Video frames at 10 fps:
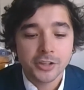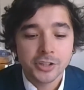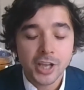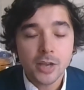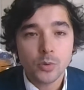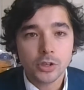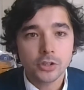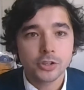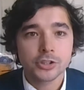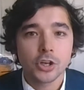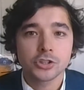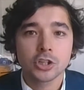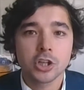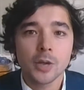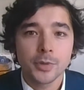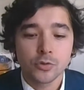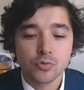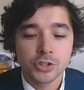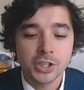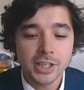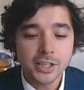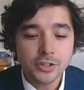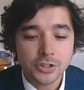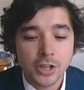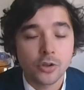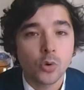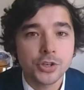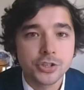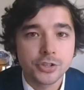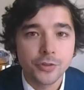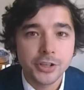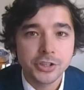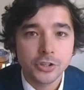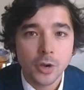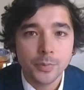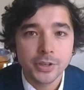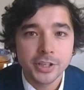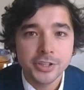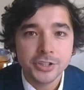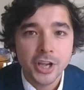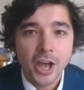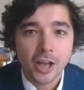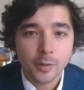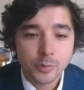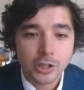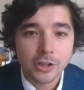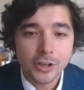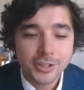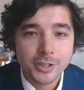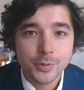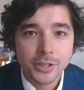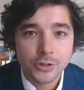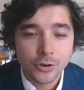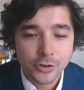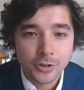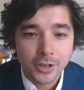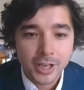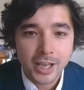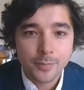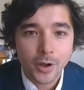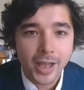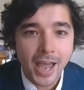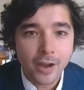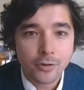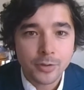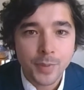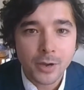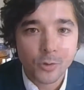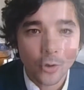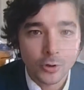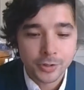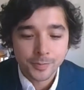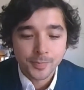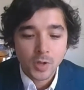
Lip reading: Today we're going to discuss climate resilience and the questions facing companies. And I'm delighted to be joined here by Harry Balcott,